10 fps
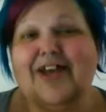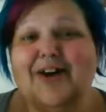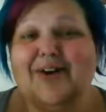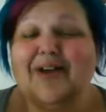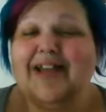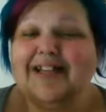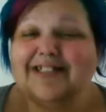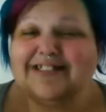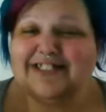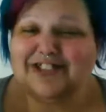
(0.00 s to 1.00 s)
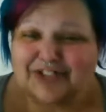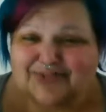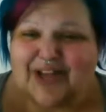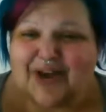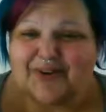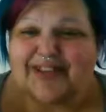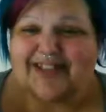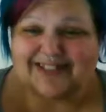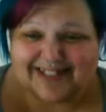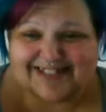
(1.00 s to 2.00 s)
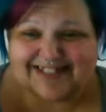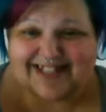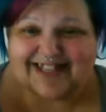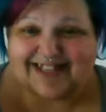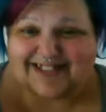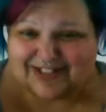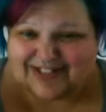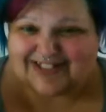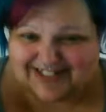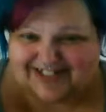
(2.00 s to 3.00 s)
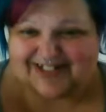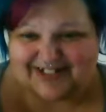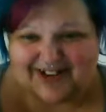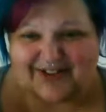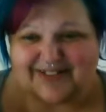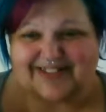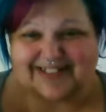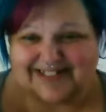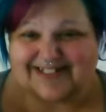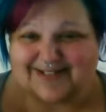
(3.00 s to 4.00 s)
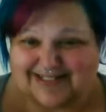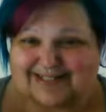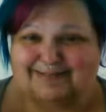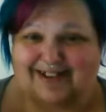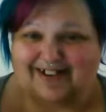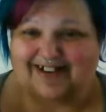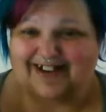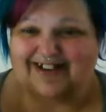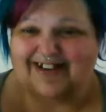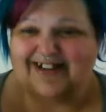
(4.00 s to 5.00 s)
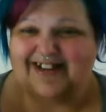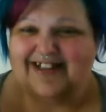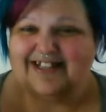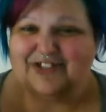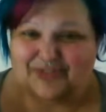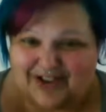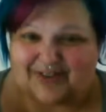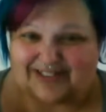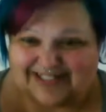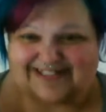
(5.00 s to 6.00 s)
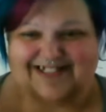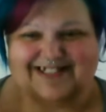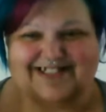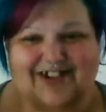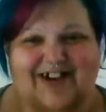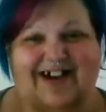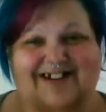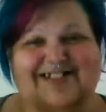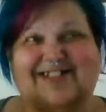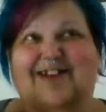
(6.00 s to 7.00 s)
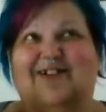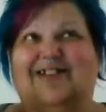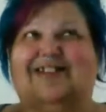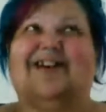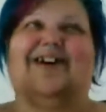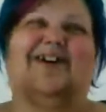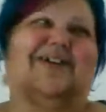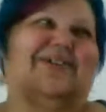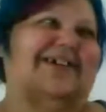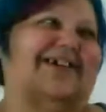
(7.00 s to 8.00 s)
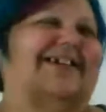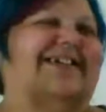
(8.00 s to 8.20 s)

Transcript: Hello. Did you know that Alicia? Did you know that Alicia was going to be on? Alicia can talk, so hello.